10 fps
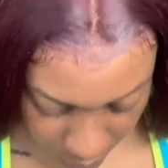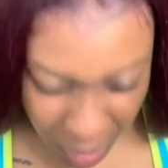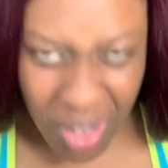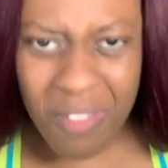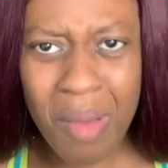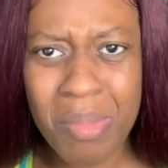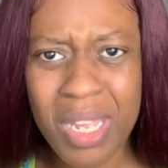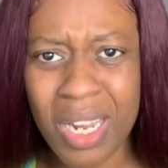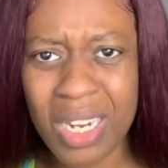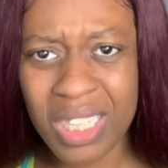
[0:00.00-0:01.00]
If I'm being
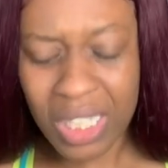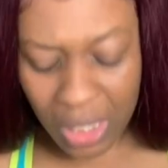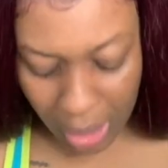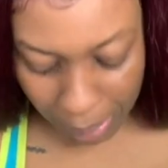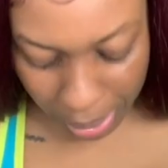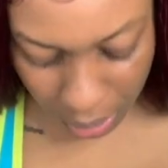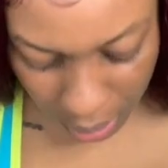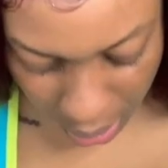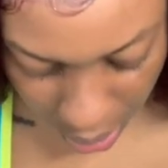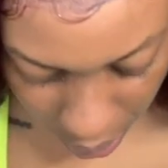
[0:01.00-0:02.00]
honest, I think I pulled it in